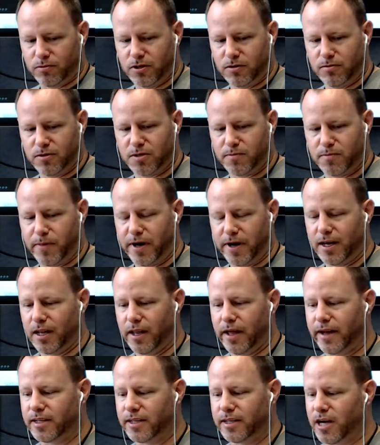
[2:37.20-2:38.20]
spending a
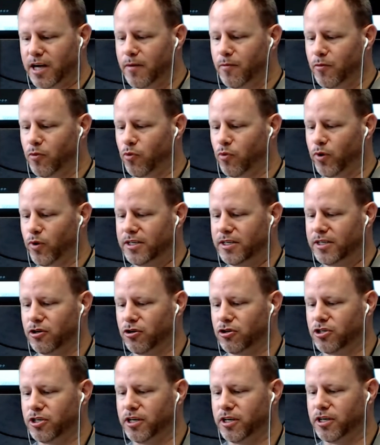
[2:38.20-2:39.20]
lot of time
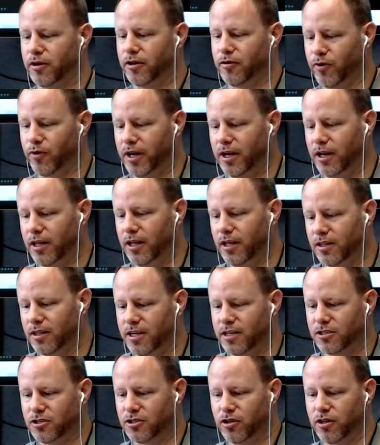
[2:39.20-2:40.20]
researching and reading
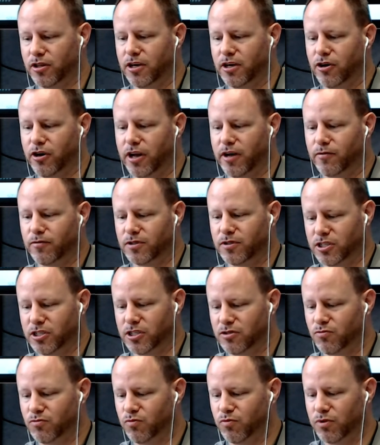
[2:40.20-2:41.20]
things on the internet just